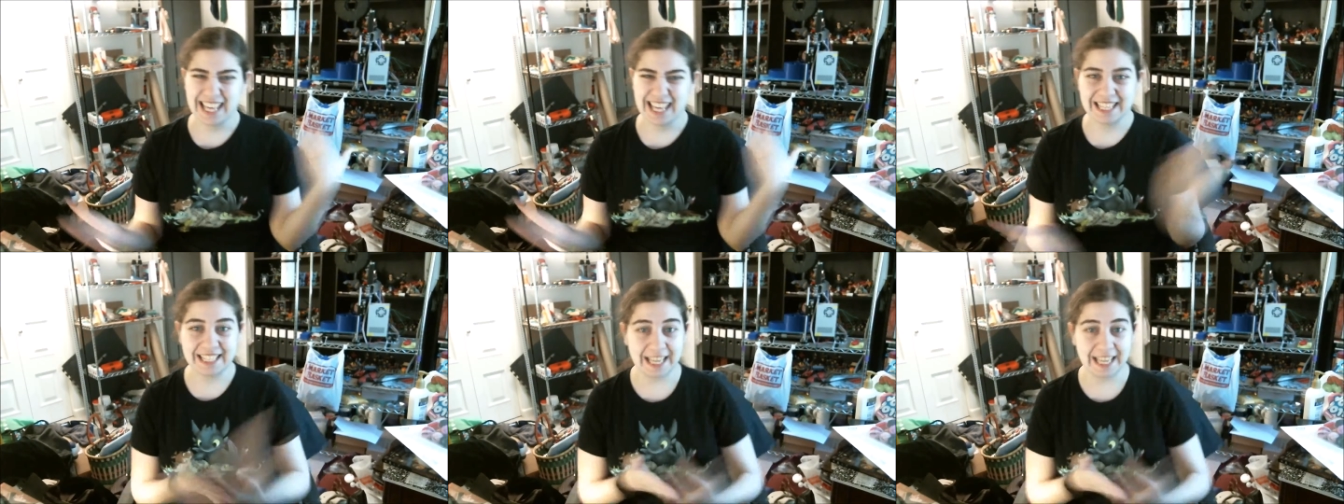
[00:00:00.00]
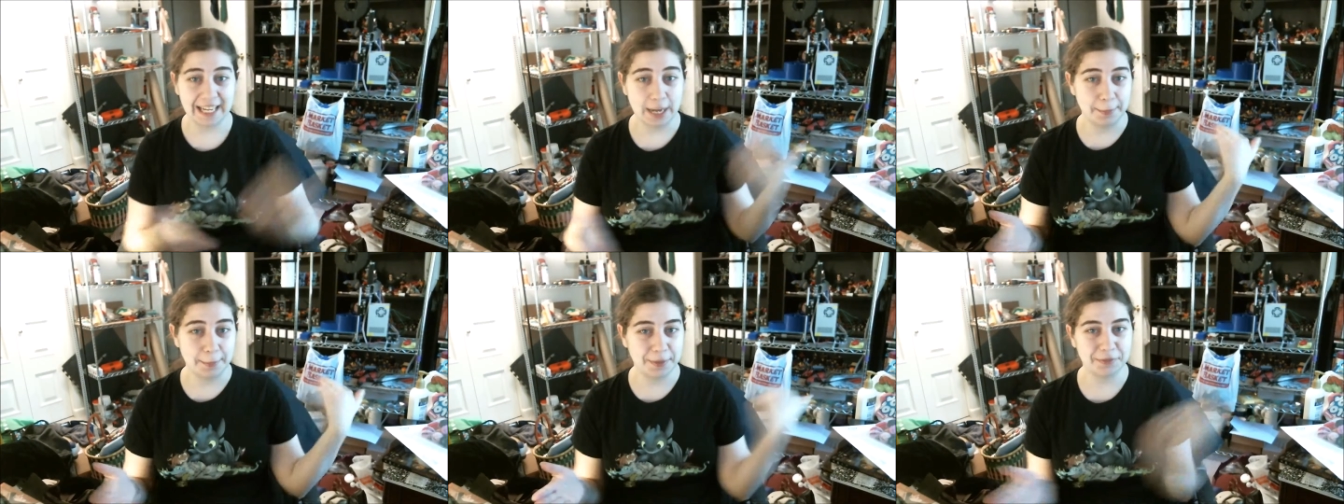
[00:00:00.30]

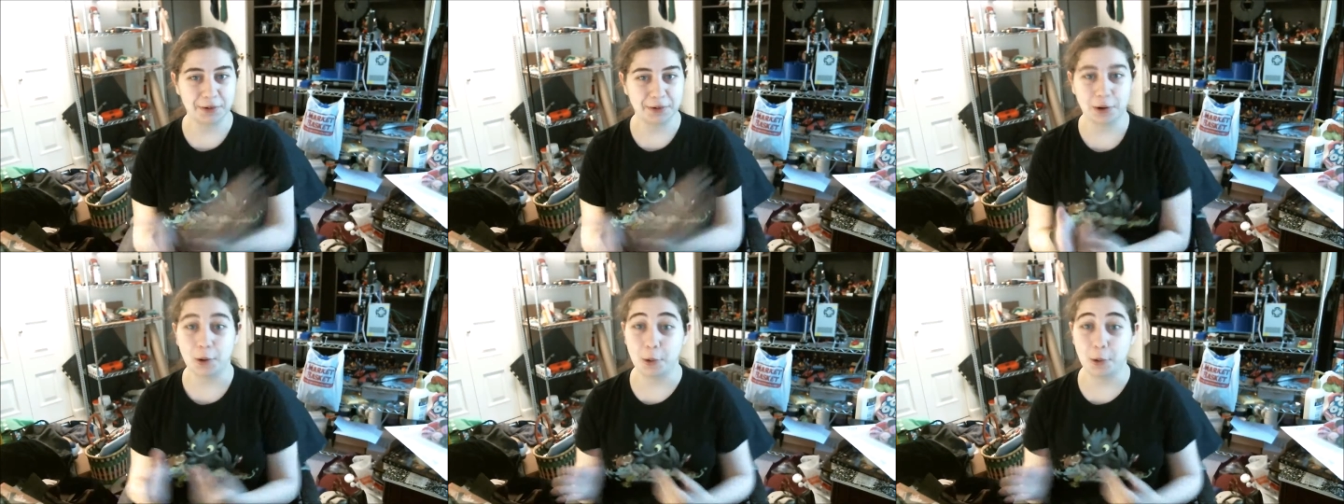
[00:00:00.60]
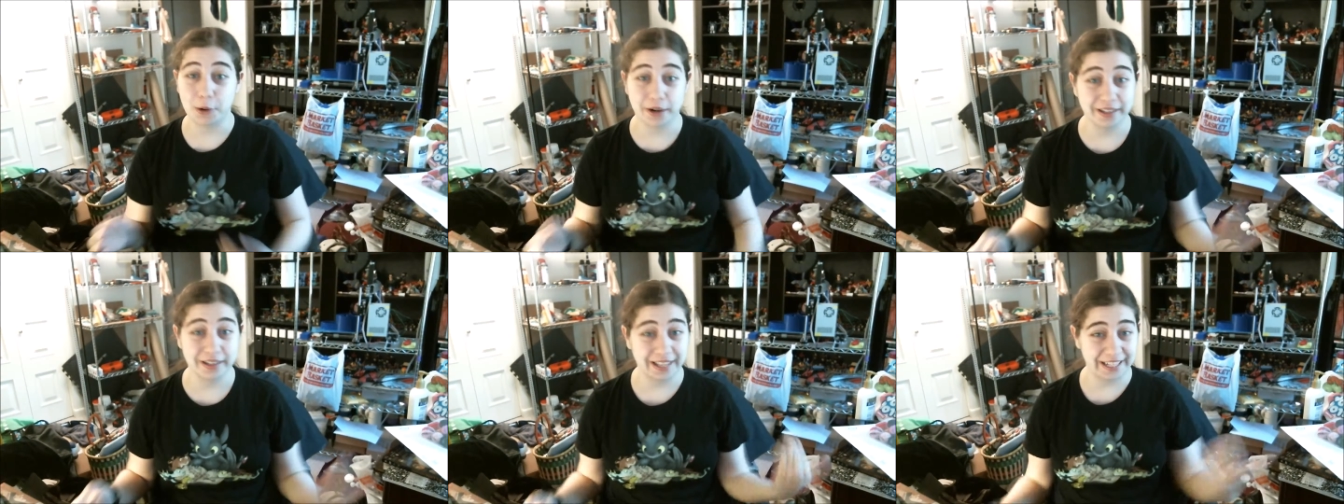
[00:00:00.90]
get up and
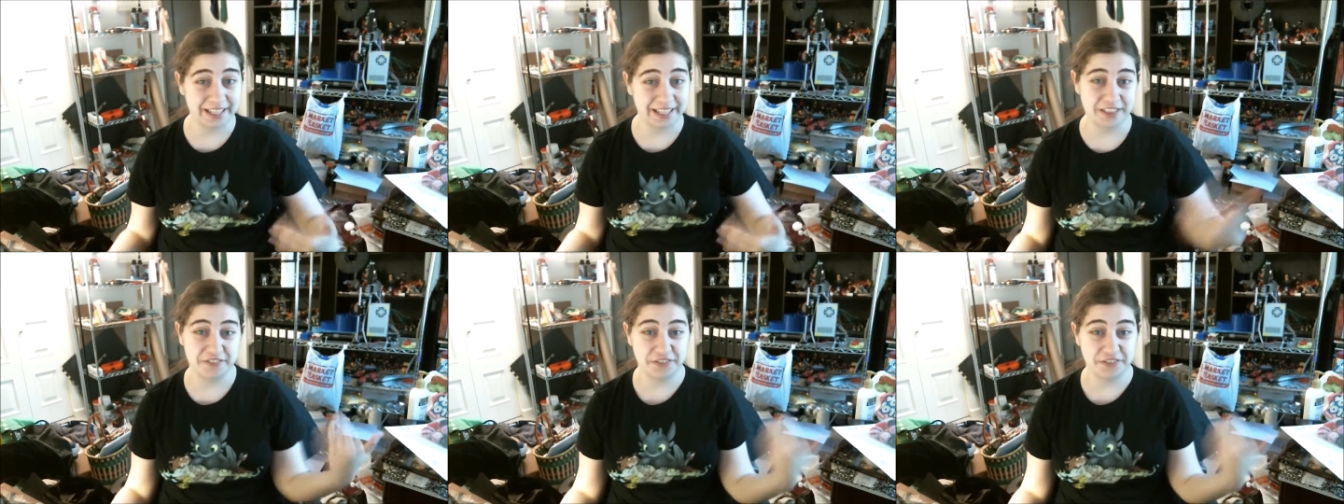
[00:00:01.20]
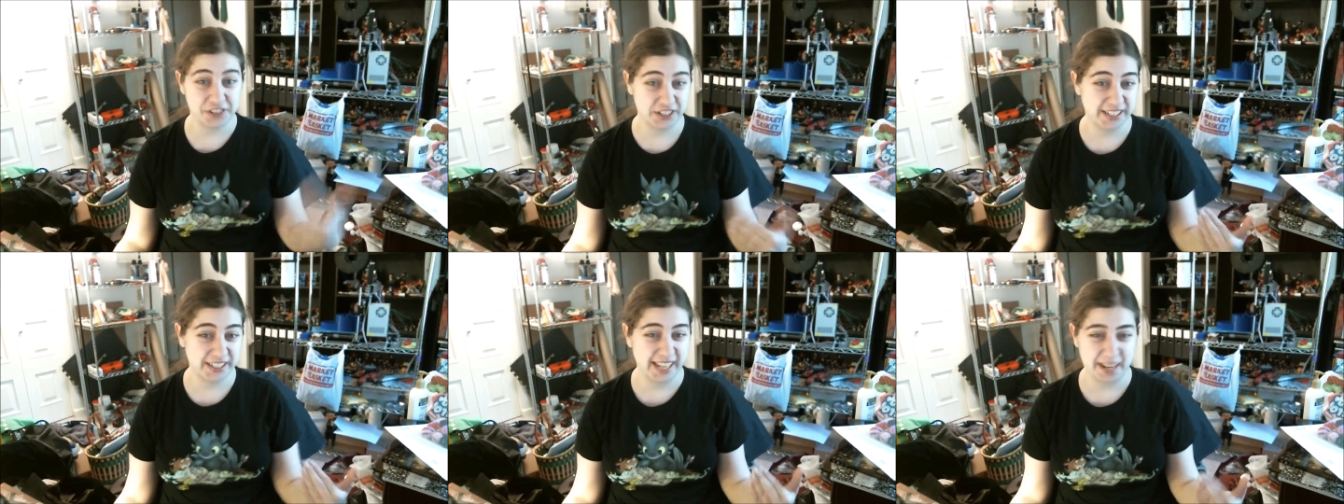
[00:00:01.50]
record, like, in the
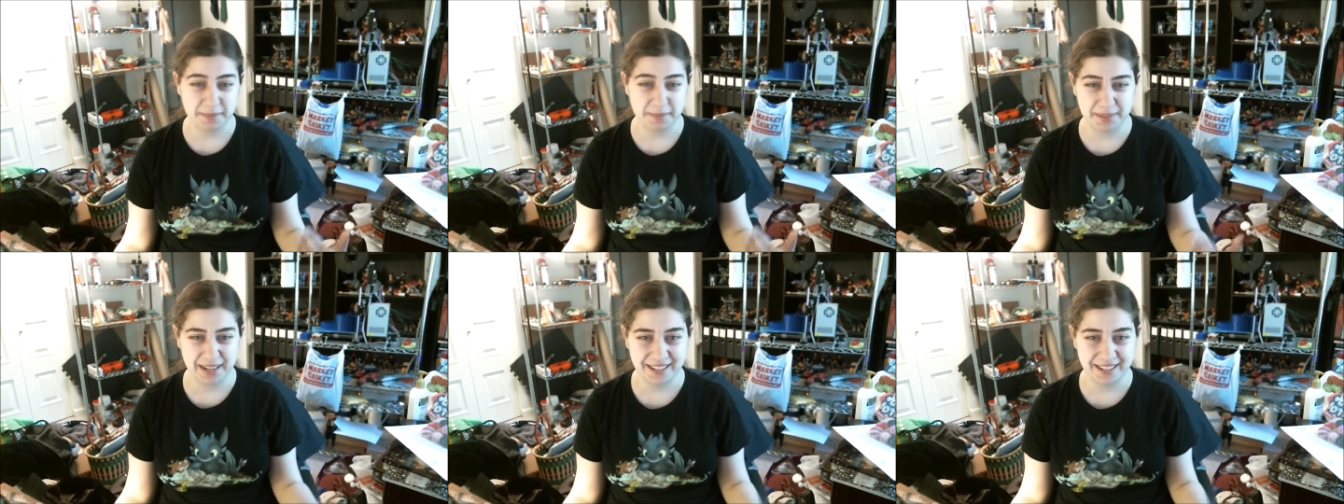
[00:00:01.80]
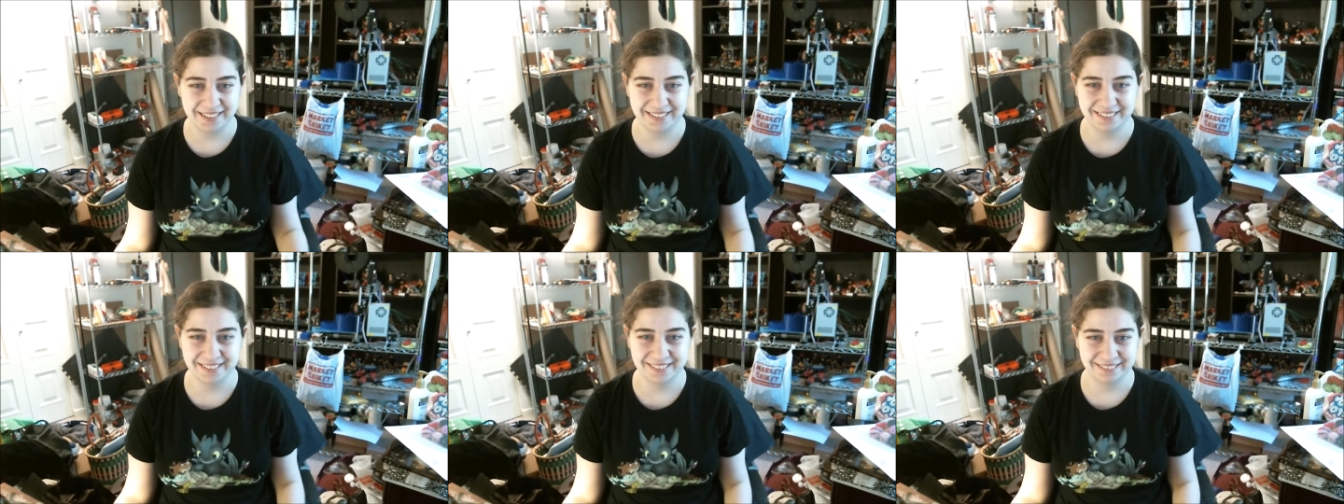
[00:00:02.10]
first 10
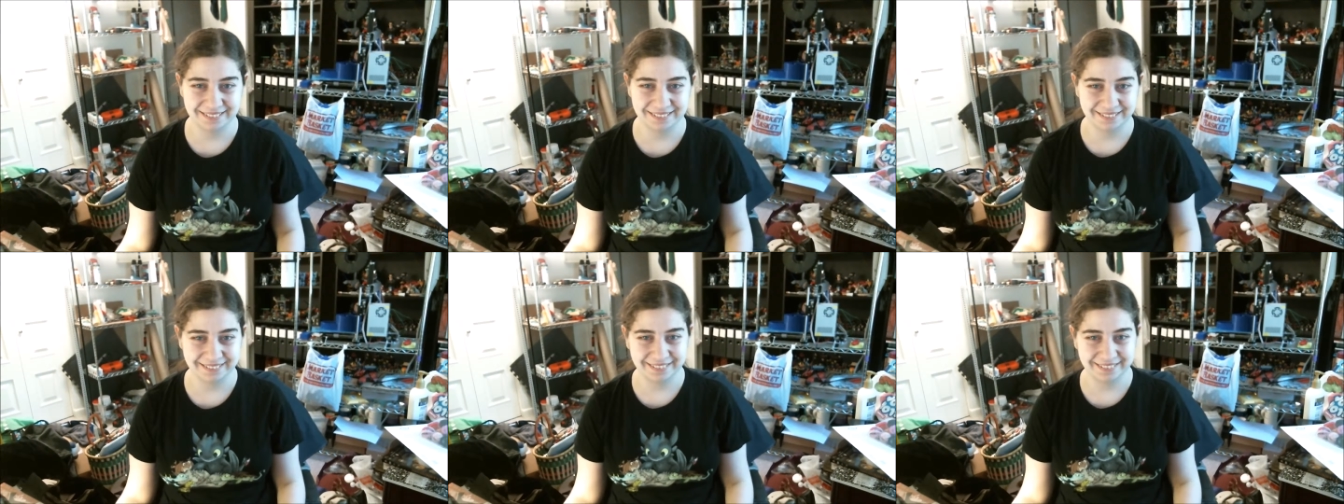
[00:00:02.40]
minutes,